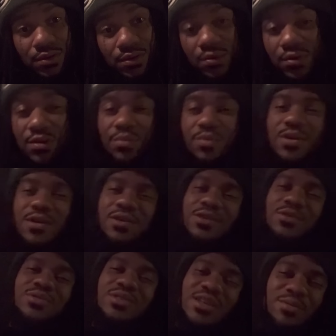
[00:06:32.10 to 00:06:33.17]
What,
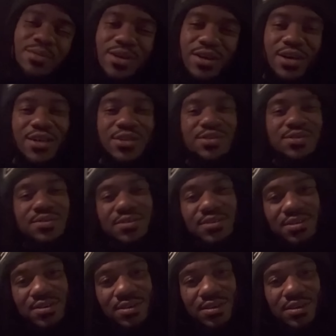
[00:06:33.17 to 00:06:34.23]
you still want to hustle?
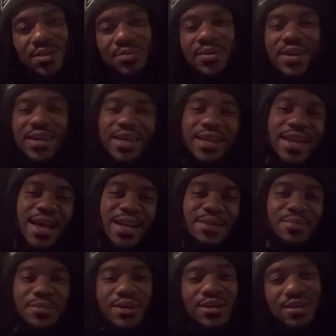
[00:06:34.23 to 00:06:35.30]
You want to get it out the
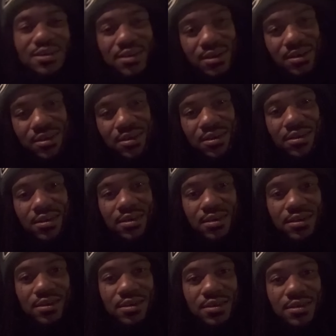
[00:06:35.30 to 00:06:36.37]
mud, huh?
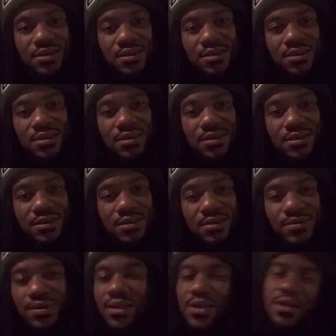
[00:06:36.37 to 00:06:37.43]

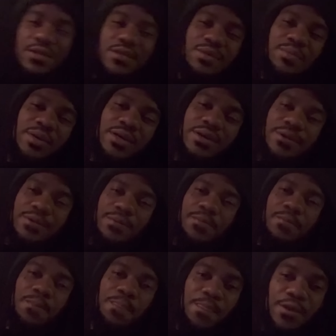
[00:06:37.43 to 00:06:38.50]
What is it, man?
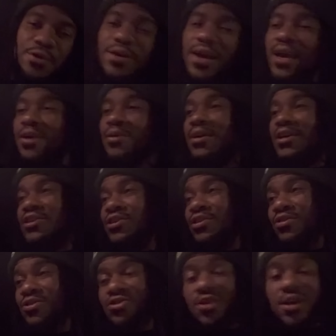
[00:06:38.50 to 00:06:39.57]
You can't go get you
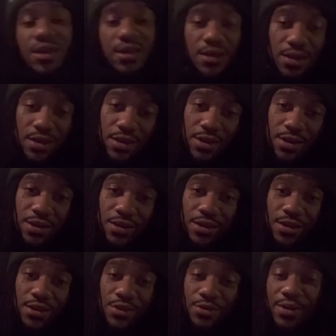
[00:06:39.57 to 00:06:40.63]
no trade.
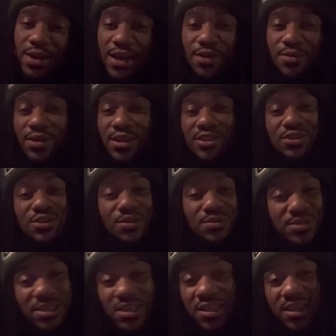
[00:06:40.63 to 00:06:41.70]
You can't go get you no
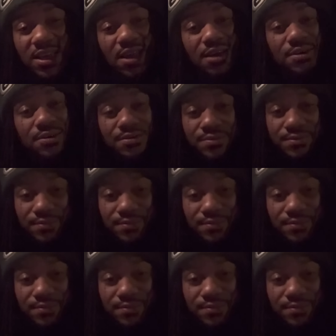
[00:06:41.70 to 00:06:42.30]
CDL.